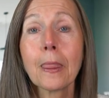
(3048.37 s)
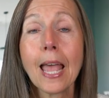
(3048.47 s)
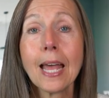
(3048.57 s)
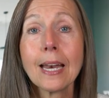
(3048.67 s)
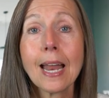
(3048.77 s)

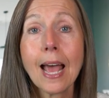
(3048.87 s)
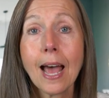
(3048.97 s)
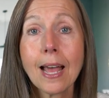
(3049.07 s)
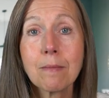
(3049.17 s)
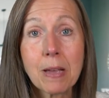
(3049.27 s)
And
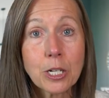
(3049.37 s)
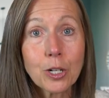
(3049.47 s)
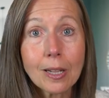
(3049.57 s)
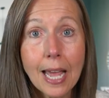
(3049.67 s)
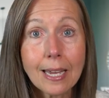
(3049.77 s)
make sure
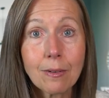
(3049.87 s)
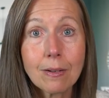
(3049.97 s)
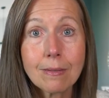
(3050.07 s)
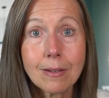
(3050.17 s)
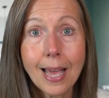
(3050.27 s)
to like
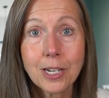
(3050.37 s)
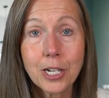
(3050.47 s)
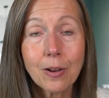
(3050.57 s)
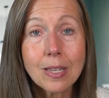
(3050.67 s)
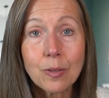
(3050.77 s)
and
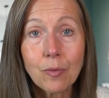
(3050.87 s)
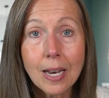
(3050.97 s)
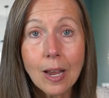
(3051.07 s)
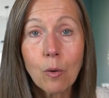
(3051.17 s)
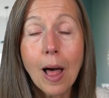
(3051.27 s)
share this
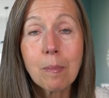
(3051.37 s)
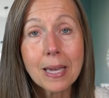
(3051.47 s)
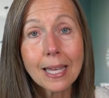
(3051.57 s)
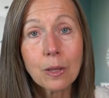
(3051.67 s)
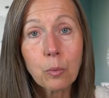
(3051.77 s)
video. Help me
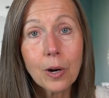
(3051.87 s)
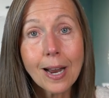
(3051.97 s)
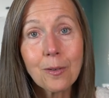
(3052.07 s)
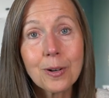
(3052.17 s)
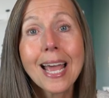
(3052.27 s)
get the word
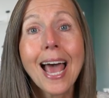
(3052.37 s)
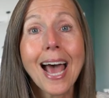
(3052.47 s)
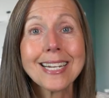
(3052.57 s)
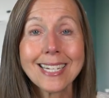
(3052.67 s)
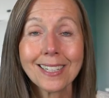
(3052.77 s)
out.
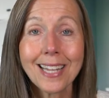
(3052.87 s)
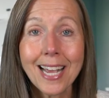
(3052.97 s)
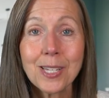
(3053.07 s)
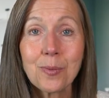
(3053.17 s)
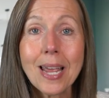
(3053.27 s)
Until
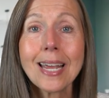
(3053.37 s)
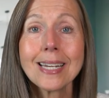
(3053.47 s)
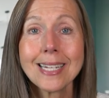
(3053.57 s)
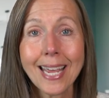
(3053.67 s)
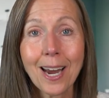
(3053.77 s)
next week,
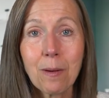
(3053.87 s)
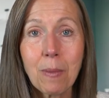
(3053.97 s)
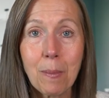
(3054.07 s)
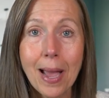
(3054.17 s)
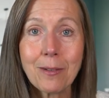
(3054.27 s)
take care and
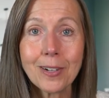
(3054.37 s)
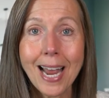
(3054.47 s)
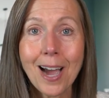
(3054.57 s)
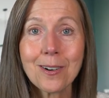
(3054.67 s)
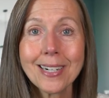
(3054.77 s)
bye-bye for
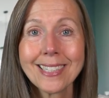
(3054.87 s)
now.